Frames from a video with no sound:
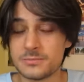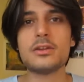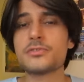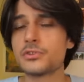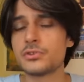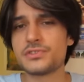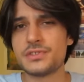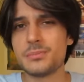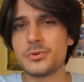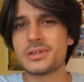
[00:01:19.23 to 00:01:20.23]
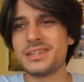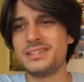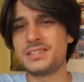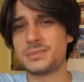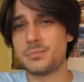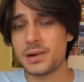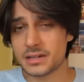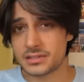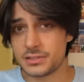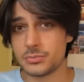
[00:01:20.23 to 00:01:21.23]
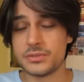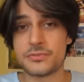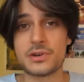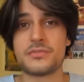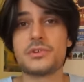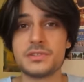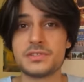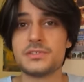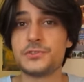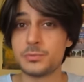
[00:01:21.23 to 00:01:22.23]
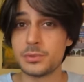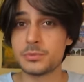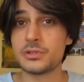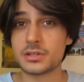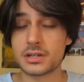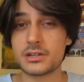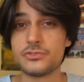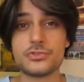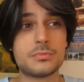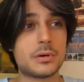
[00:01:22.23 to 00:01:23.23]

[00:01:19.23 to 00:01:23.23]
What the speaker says: And of course the book is packed with references to popular culture,